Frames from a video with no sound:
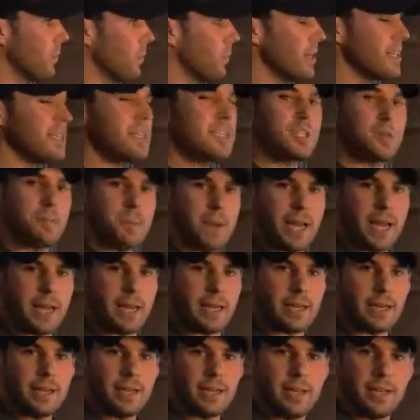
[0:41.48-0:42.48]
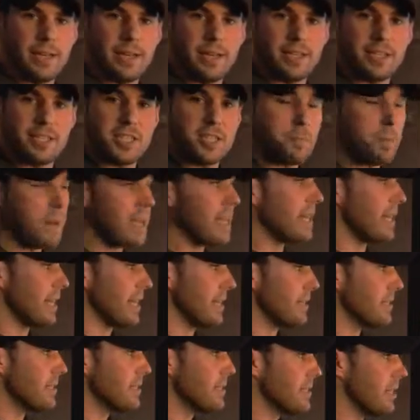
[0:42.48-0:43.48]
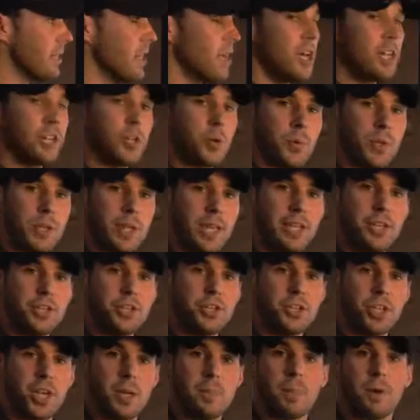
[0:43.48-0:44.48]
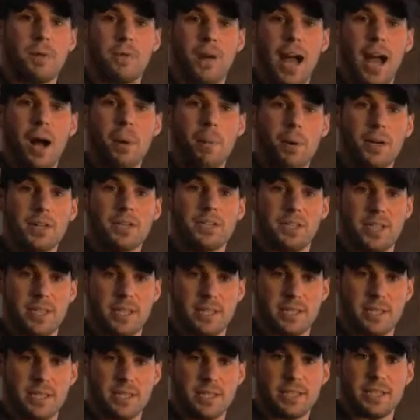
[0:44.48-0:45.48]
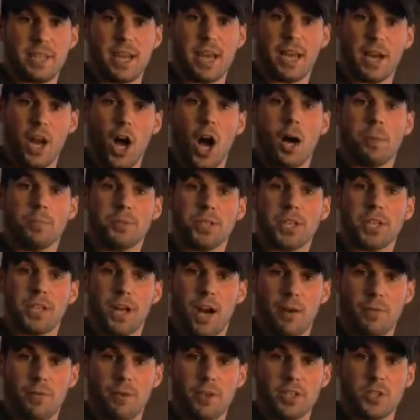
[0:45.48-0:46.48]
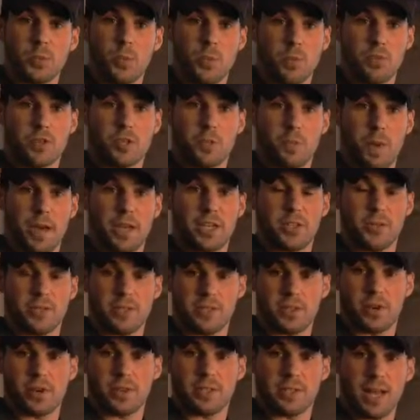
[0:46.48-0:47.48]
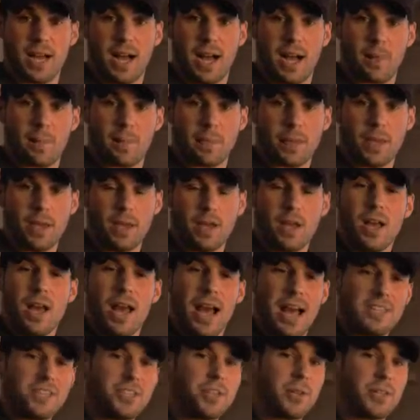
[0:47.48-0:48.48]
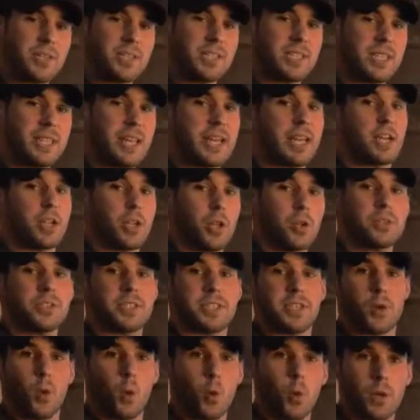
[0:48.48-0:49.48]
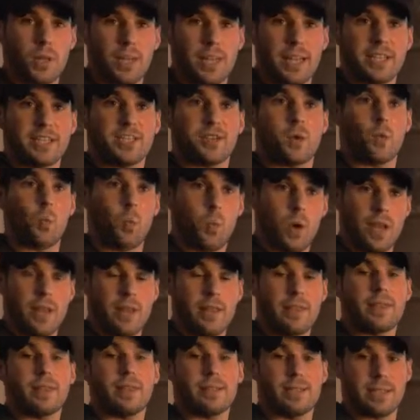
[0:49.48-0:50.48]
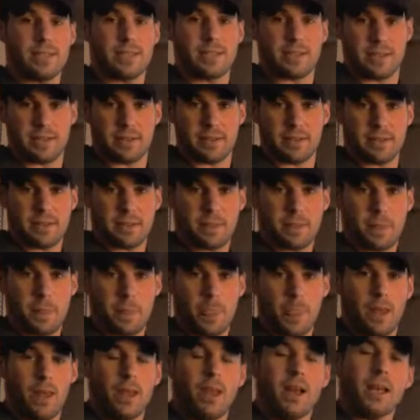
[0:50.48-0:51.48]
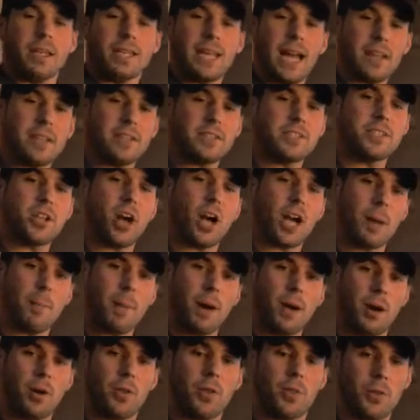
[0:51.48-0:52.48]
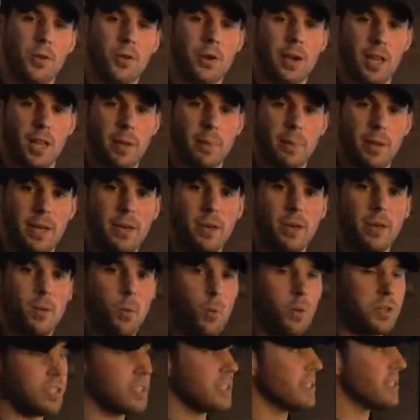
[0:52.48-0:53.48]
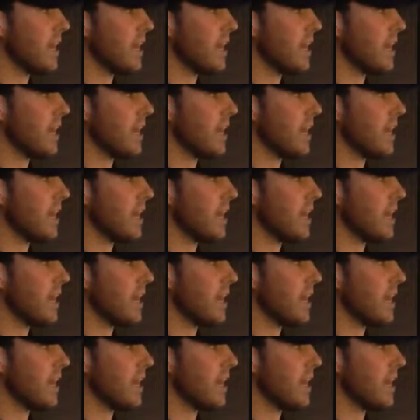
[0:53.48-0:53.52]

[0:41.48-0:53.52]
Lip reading: what is speed? Speed is the relationship of how much distance an object covers with respect to a certain time. As you can see, it closely correlates with distance. Now let's talk about our third element, which is